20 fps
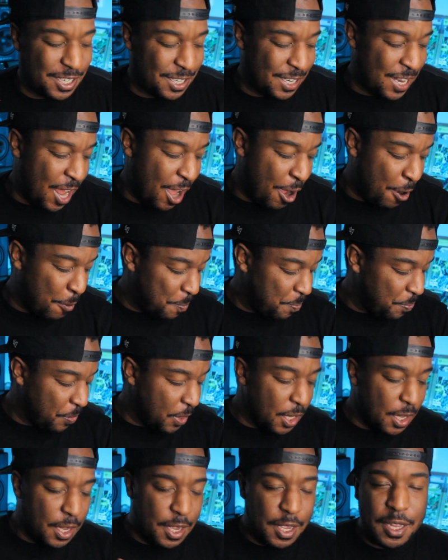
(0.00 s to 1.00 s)
Now,
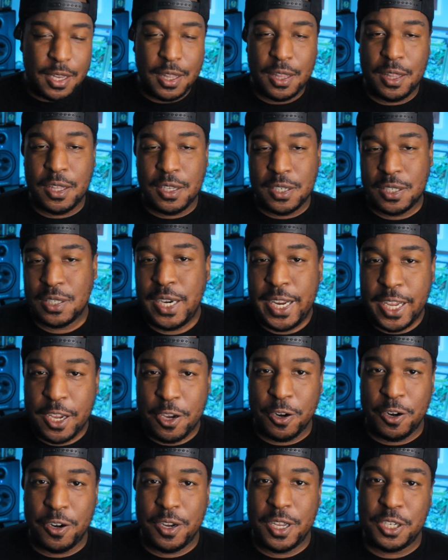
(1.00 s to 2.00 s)
the
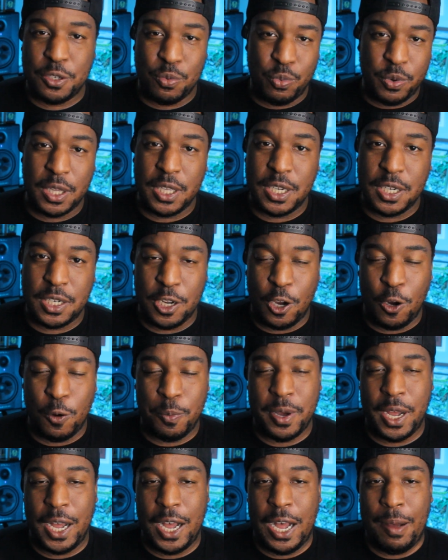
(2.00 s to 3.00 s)
sneaker is really
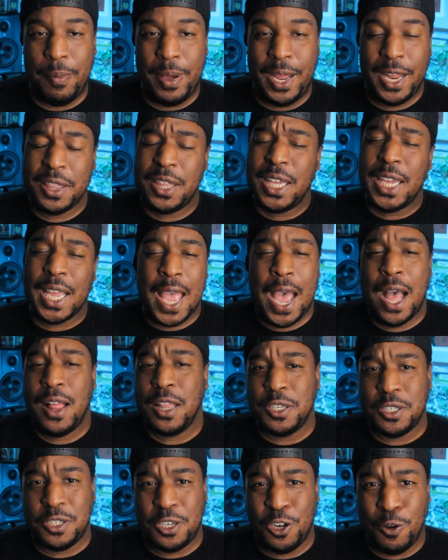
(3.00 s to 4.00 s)
dope. I think
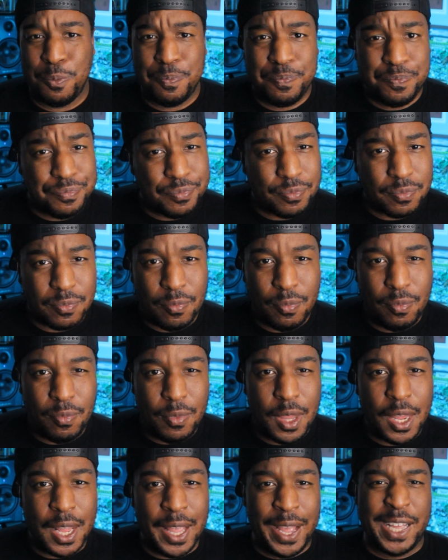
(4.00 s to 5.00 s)
Khaled's dope
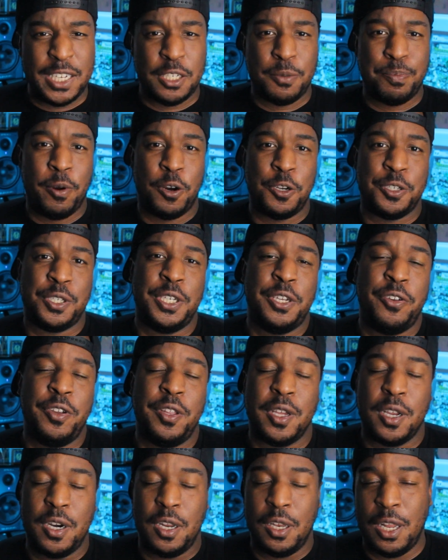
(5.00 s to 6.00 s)
as a person. You're
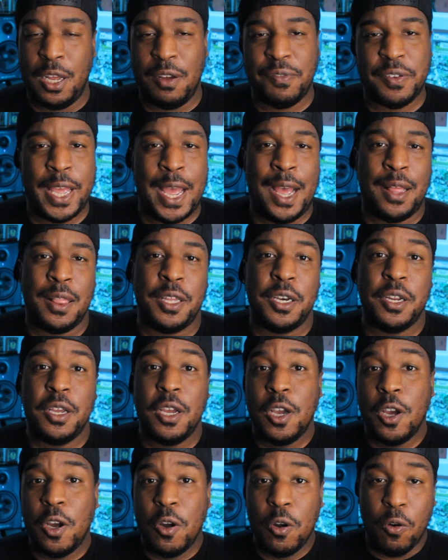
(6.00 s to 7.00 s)
either going to love Khaled
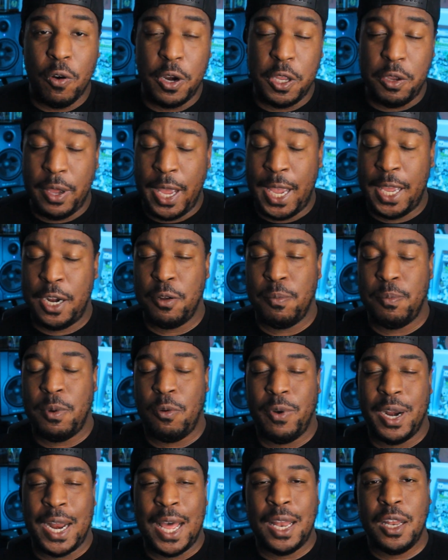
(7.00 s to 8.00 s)
or you hate him.
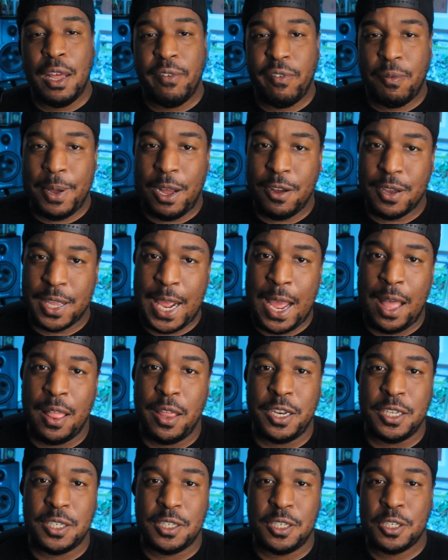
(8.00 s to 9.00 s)
But what I love about
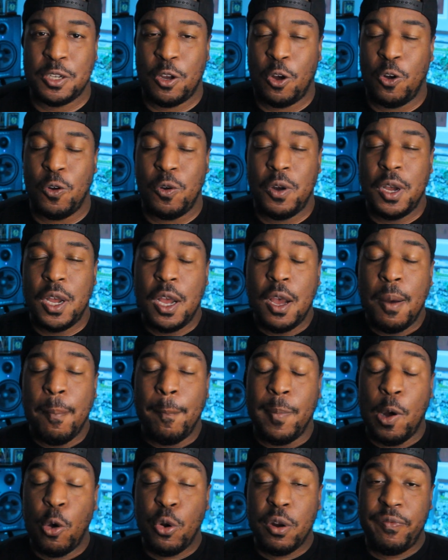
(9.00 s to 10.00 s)
Khaled is this whole
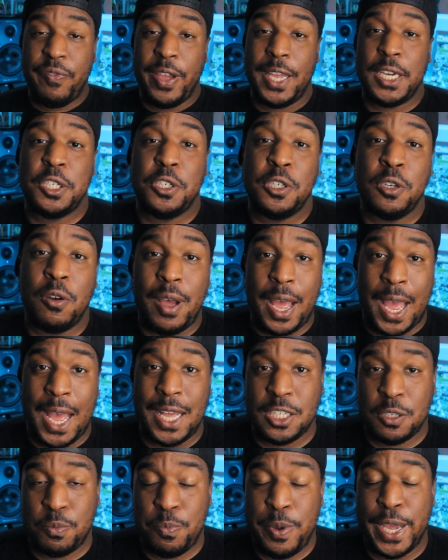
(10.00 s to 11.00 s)
motivational
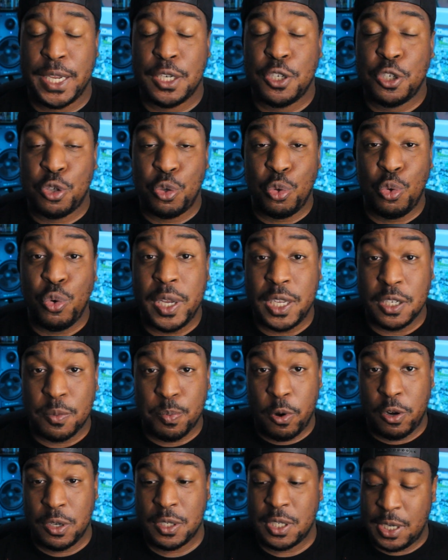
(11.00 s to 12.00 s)
aspect to his
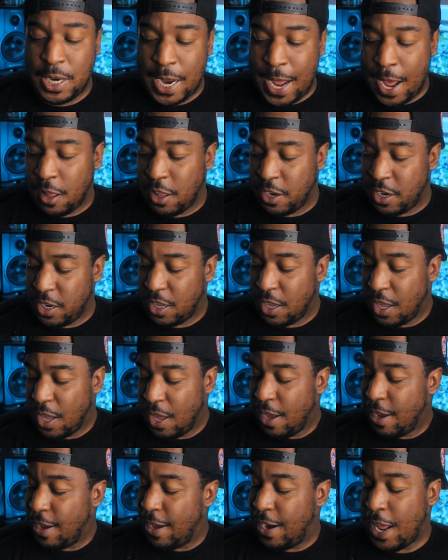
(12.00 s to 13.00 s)
personality
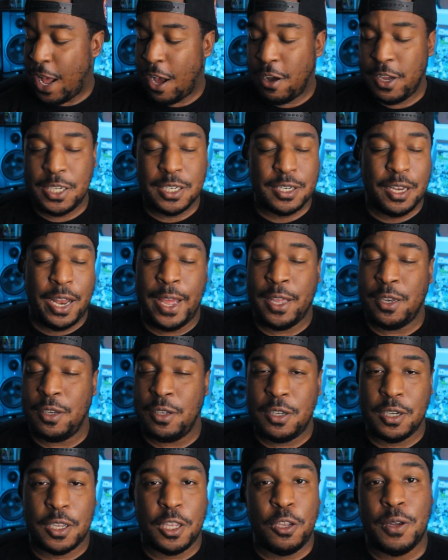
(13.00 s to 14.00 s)
and how he's like,
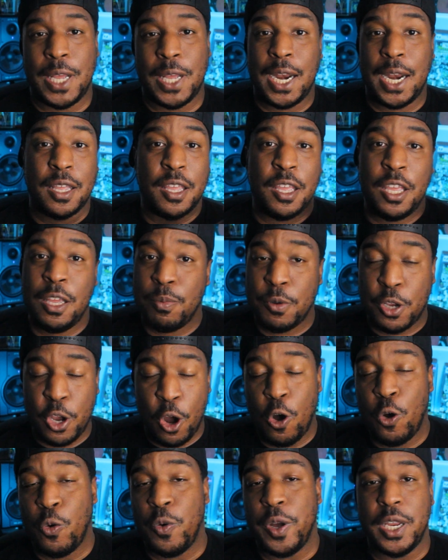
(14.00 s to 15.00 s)
look, you to keep
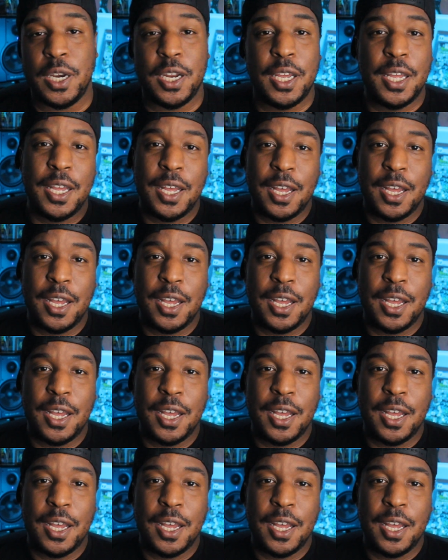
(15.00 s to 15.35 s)
going.